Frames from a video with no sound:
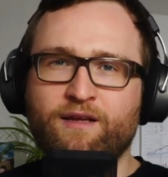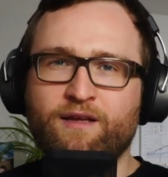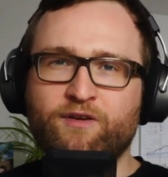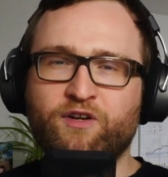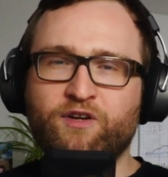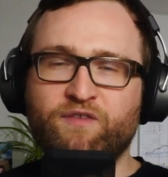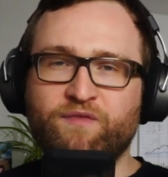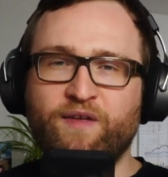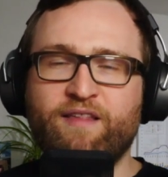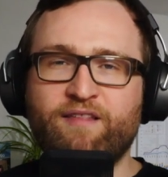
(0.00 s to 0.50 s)

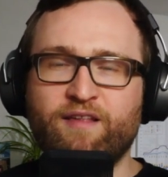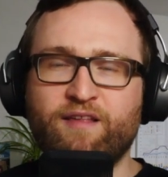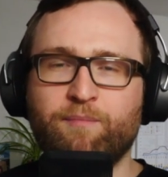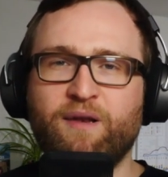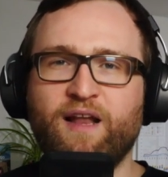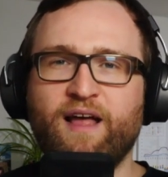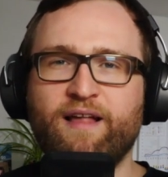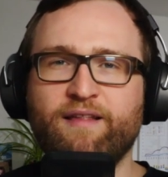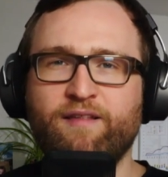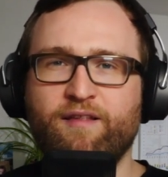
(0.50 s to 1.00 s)
Good Investing
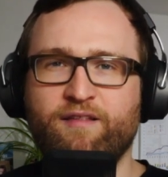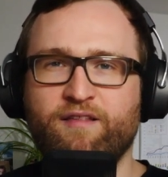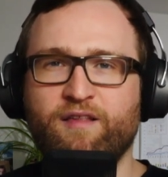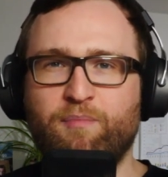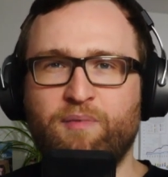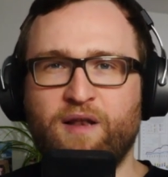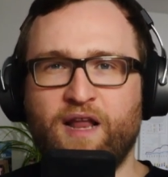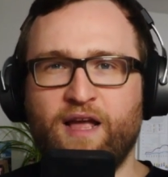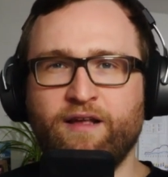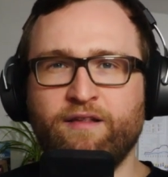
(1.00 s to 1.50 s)
Plus is a
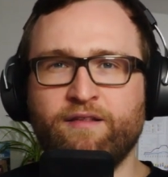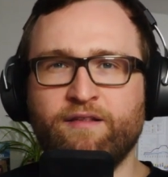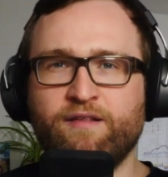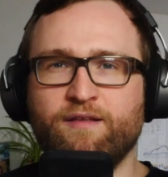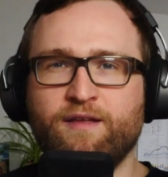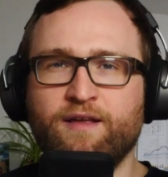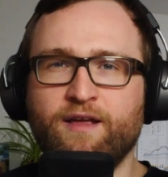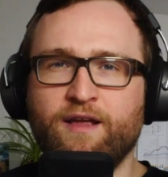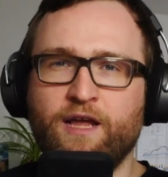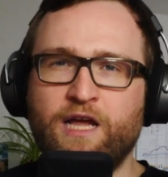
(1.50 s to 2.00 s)
place
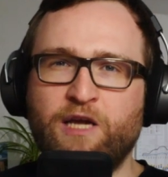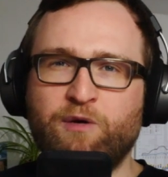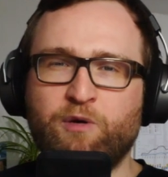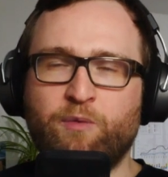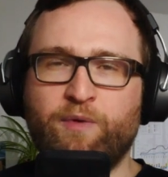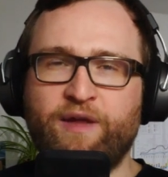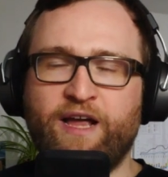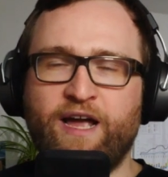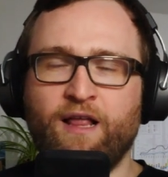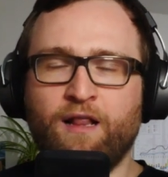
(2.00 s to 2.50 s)
where
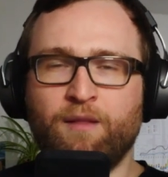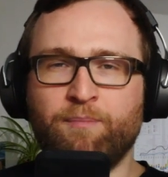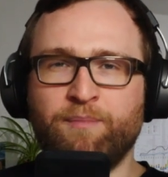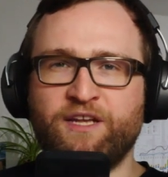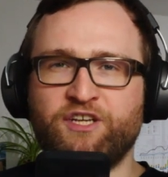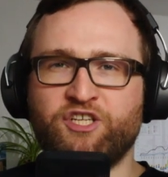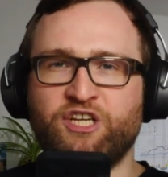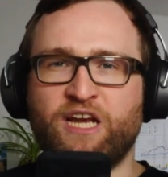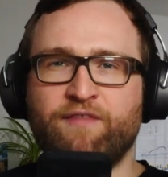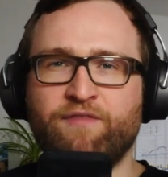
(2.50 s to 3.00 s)
we help
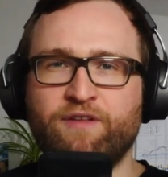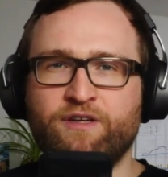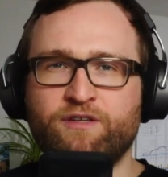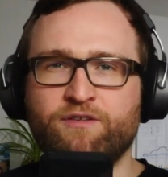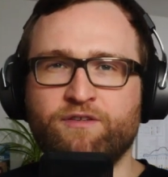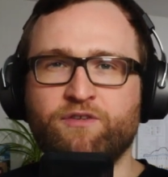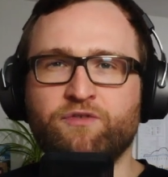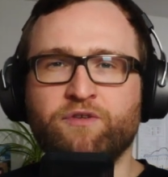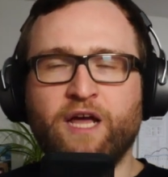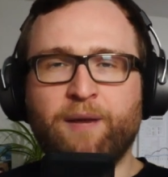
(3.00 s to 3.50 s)
each other
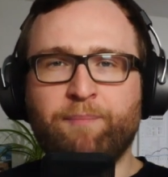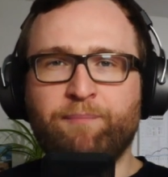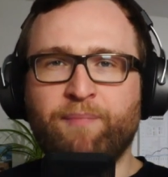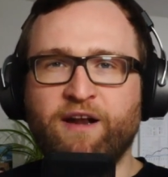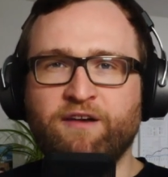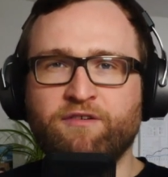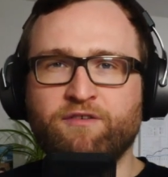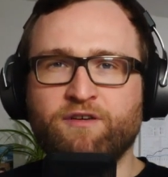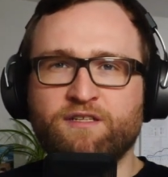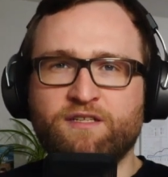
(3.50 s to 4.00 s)
to get
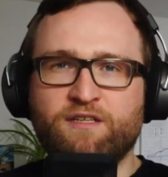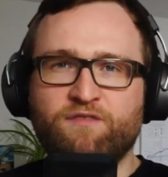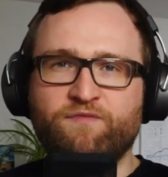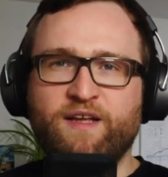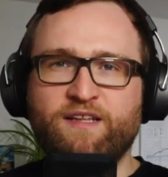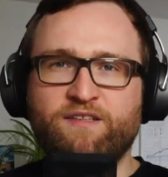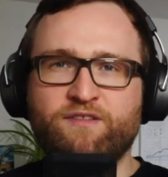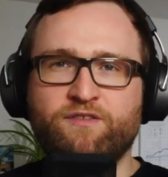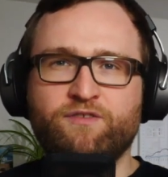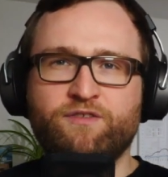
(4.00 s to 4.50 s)
better as
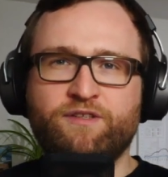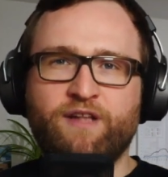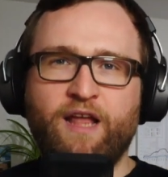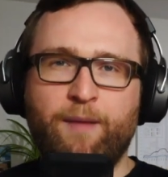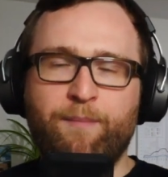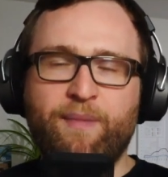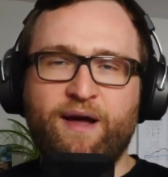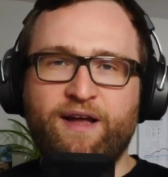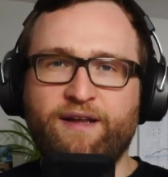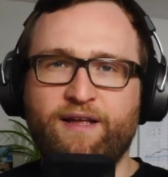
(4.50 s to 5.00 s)
investors day
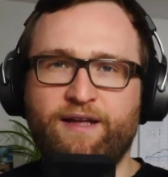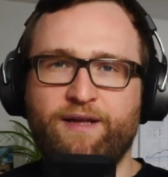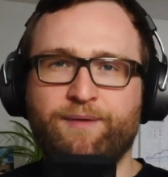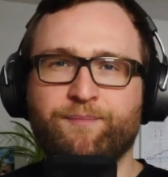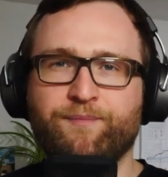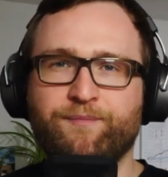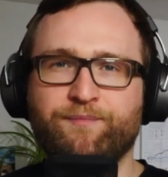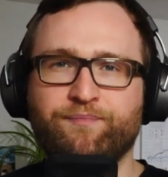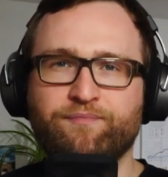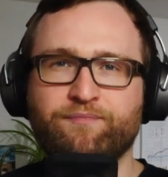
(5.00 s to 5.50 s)
by day.
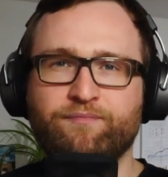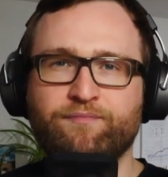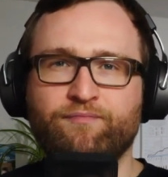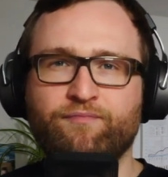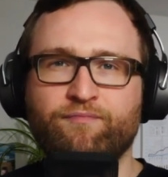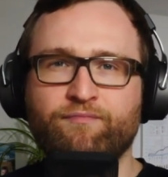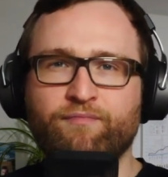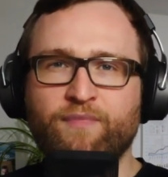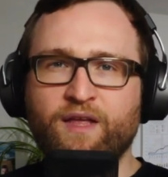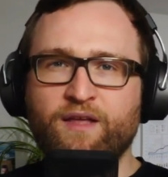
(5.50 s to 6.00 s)

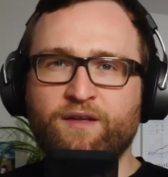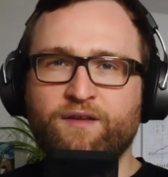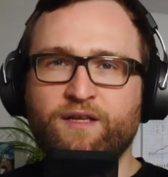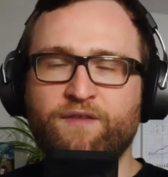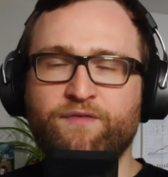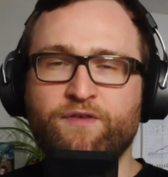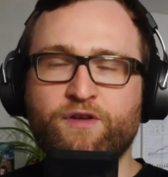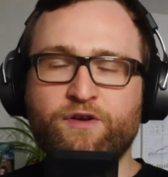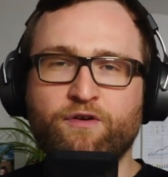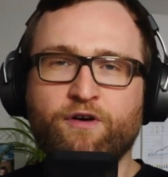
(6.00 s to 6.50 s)

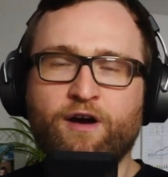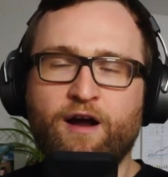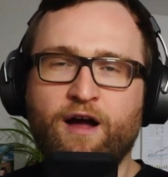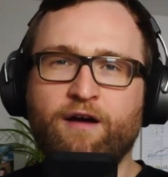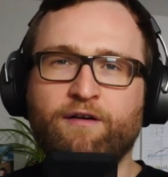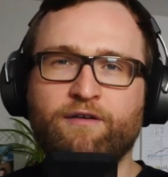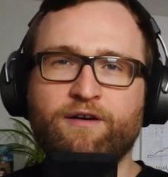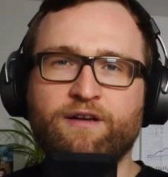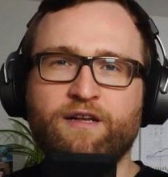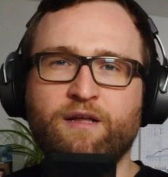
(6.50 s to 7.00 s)
If you
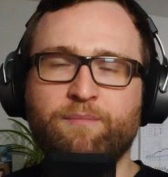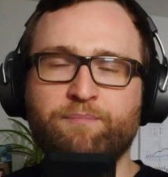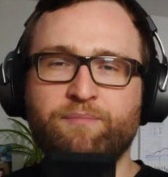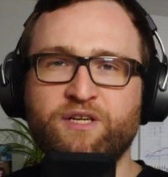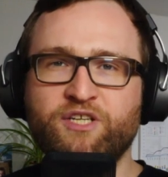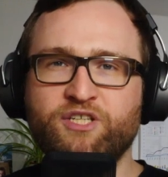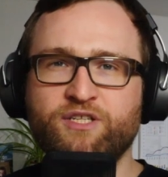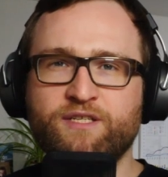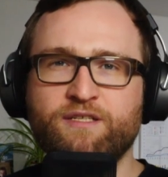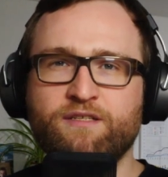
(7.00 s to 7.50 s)
are an
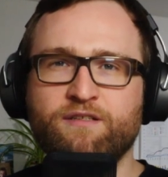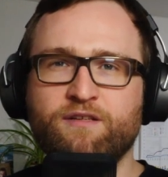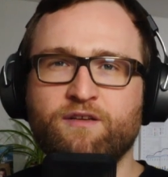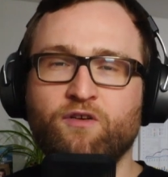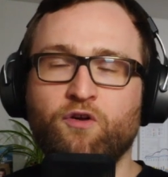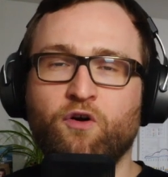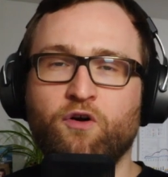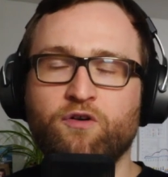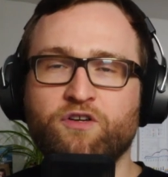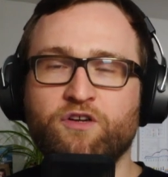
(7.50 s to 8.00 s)
ambitious,
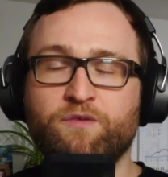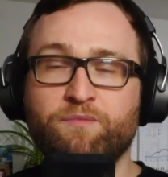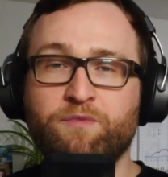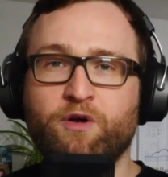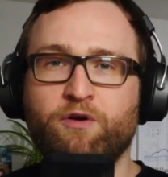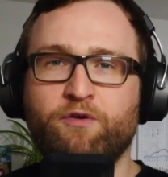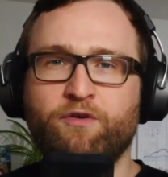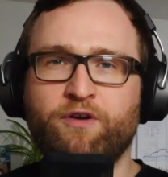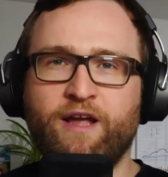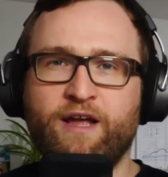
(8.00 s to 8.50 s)
long-term
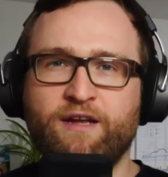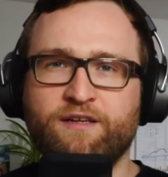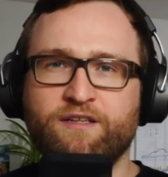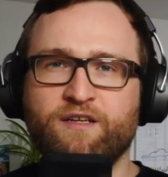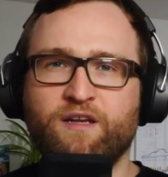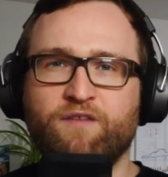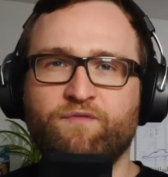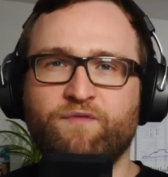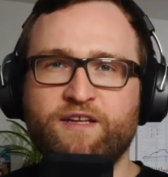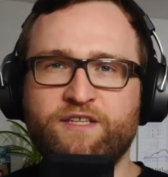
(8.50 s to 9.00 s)

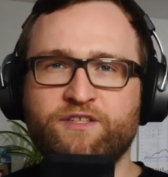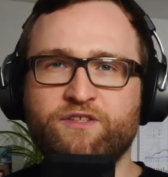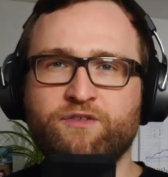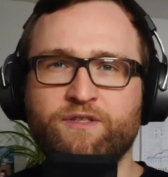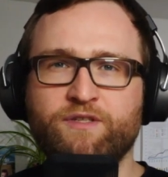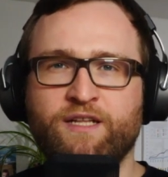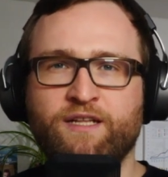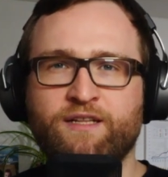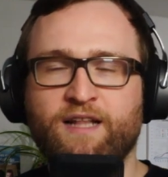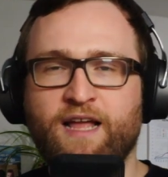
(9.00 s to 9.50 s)
oriented investor
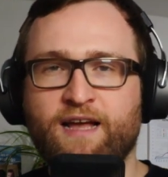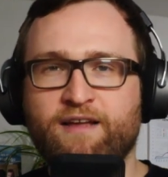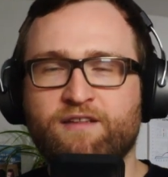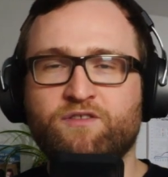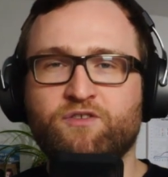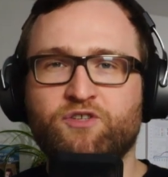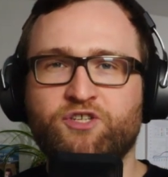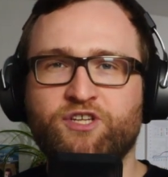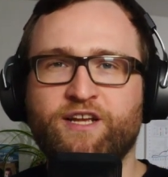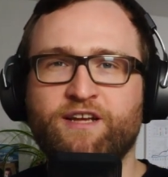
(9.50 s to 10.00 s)
that likes
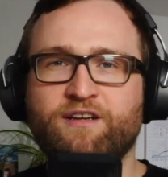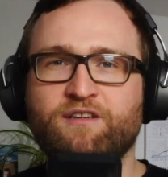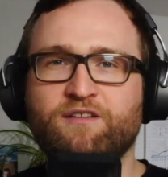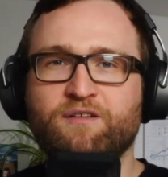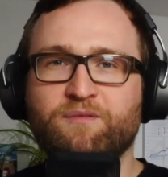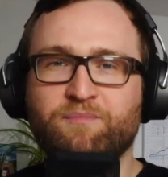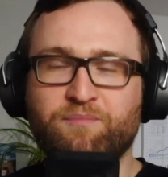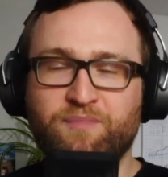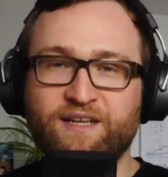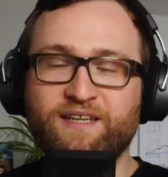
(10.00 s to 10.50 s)
to share,
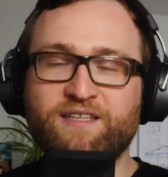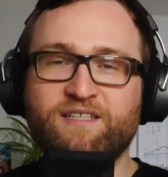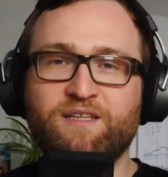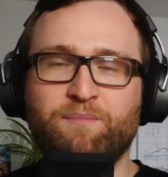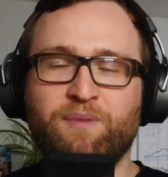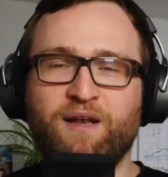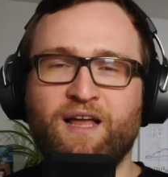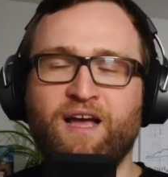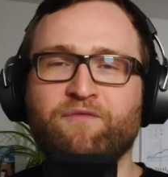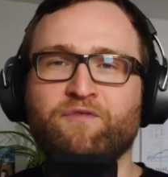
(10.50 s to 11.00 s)
please
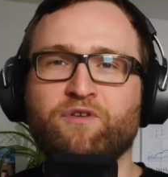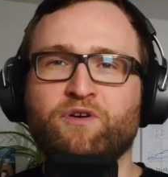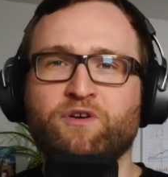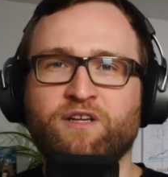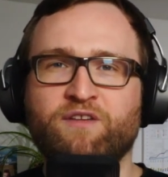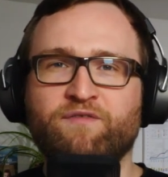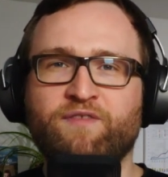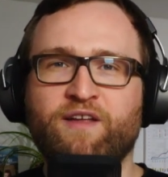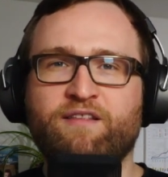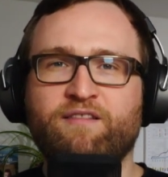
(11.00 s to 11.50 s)
apply for Good
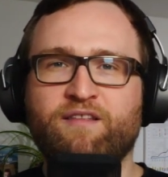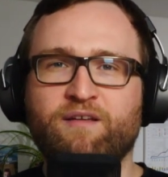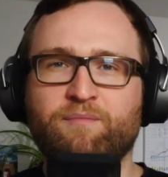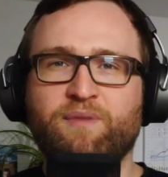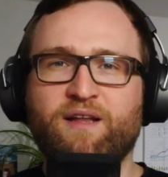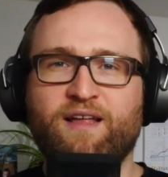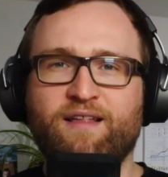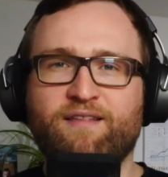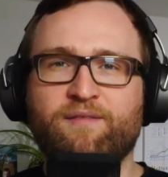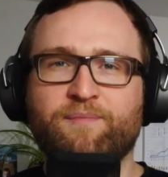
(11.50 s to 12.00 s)
Investing
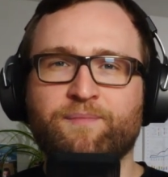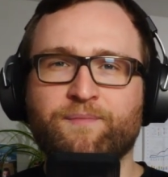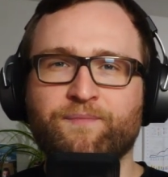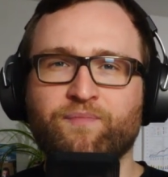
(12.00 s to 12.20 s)
Plus.